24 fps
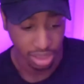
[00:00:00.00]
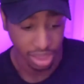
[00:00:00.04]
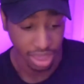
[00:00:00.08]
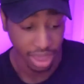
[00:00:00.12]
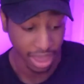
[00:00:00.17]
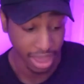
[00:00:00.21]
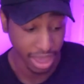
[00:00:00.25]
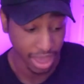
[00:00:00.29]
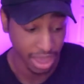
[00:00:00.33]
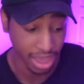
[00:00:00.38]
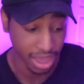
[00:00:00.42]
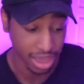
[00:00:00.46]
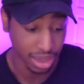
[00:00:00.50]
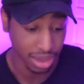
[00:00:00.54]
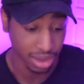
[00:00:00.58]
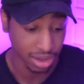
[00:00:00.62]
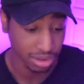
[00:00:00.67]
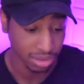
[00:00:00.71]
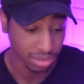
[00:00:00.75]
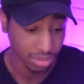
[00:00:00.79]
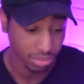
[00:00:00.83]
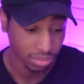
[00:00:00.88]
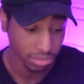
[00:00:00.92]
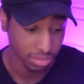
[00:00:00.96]

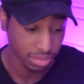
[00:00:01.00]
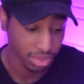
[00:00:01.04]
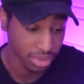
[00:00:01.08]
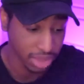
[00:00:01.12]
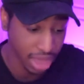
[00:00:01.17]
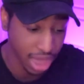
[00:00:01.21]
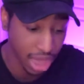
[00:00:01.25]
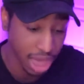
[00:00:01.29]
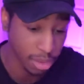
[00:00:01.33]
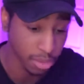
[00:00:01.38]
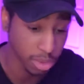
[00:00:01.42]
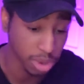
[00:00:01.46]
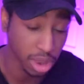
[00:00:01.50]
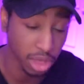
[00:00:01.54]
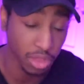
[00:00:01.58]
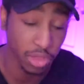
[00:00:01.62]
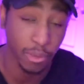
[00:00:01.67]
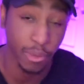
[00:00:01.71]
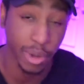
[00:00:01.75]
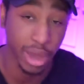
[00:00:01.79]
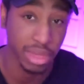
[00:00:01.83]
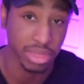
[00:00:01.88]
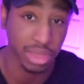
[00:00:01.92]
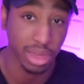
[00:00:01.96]
And yeah, I mean,
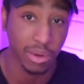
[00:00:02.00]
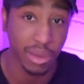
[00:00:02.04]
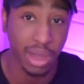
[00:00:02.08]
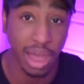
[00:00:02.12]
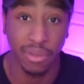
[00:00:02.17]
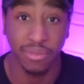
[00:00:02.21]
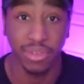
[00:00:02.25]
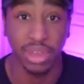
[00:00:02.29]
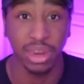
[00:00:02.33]
otherwise I don't have